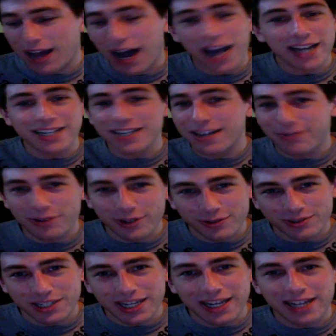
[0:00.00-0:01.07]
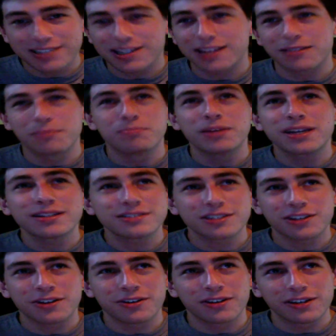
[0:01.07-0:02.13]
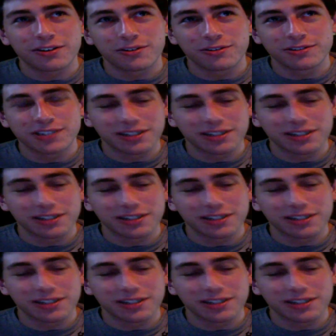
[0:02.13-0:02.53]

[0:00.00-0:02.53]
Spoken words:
I never use it. It has like the biggest security holes,